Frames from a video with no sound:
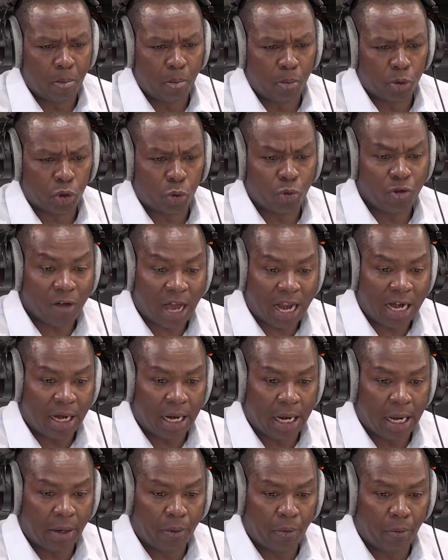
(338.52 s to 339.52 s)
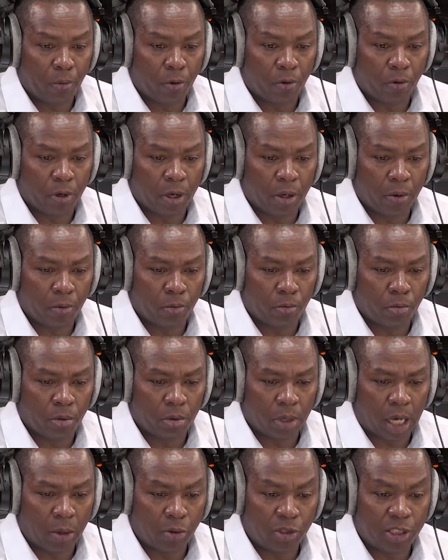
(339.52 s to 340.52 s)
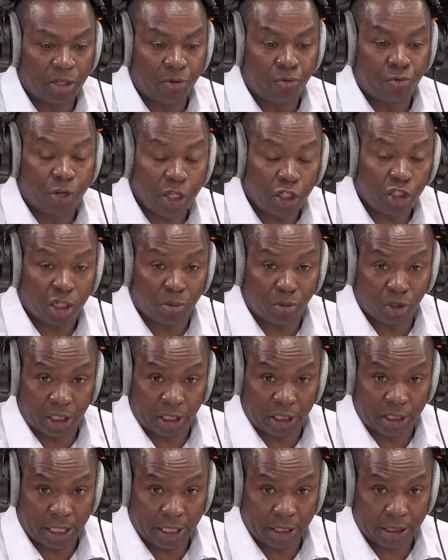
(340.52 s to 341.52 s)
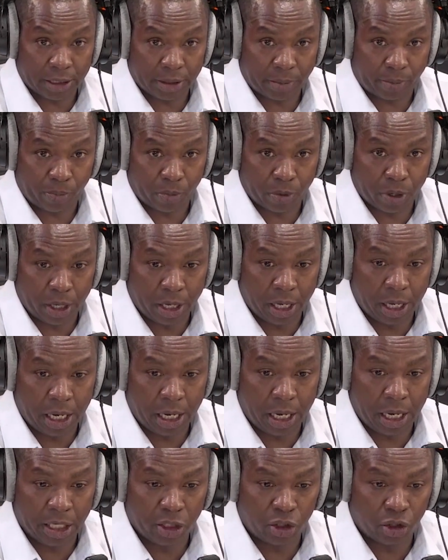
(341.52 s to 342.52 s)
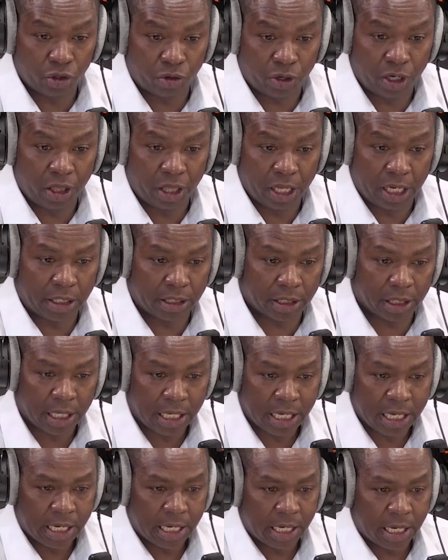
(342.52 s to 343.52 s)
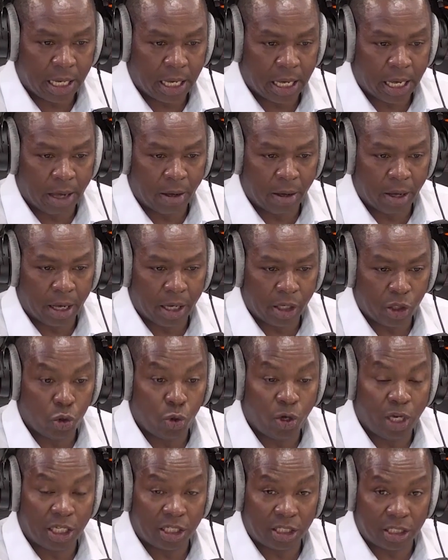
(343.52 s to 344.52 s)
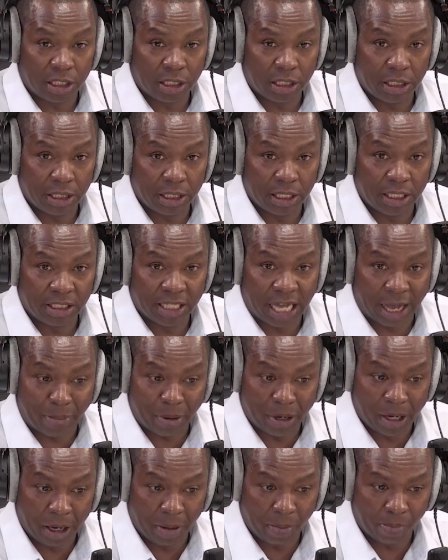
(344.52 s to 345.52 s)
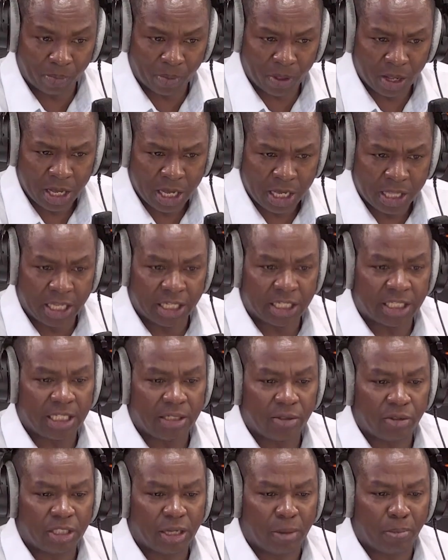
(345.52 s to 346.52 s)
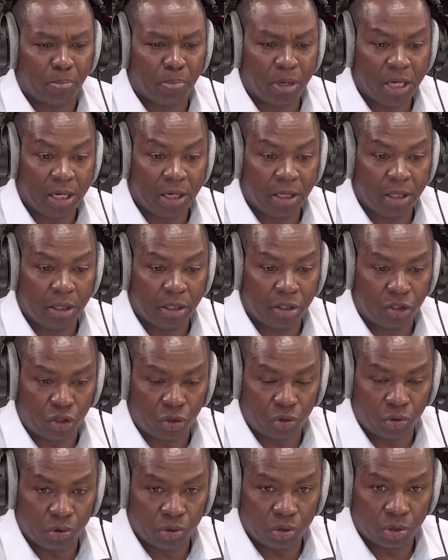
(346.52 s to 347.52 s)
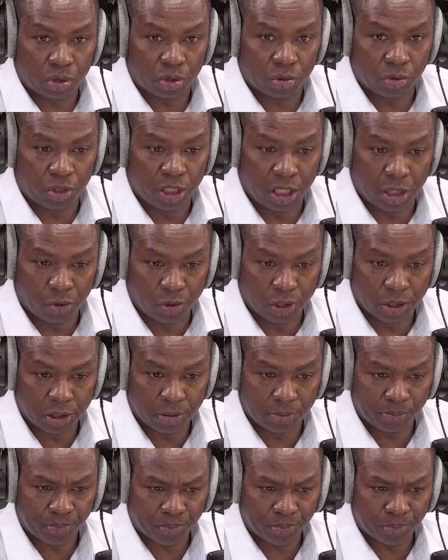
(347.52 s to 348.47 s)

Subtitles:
So we've had, I would say, reasonable success in ensuring that UHC is happening. Mm. There's still some big issues to deal with.